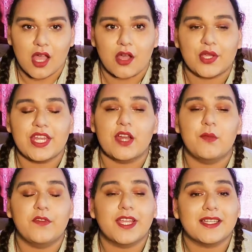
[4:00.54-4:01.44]
Okay, now
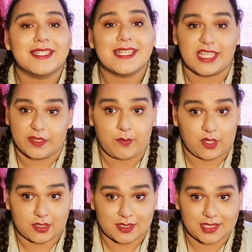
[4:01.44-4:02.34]
moving on to
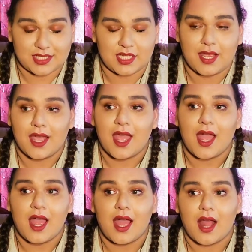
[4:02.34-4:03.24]
ebooks.
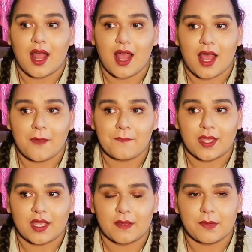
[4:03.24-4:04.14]
I'm
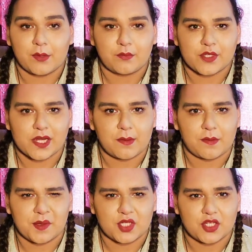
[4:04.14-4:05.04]
gonna try to
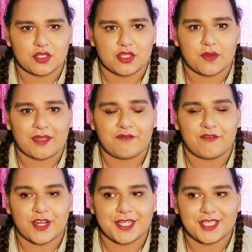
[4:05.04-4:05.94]
put pictures. Okay,
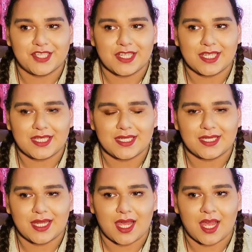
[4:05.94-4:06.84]
first
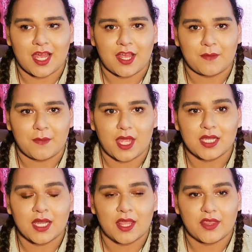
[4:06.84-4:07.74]
is
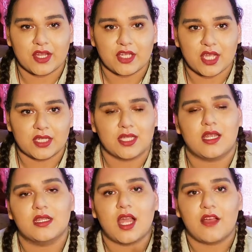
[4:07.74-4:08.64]
another young
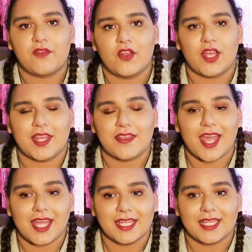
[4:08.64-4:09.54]
adult novel, and
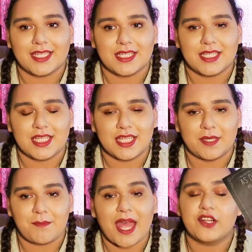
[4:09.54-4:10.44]
that is
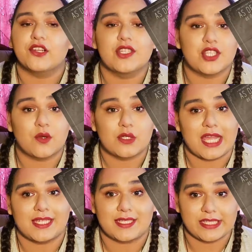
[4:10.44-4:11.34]
the Bad Girls Don't
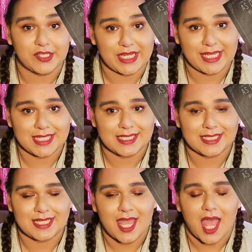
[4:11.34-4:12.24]
Die series.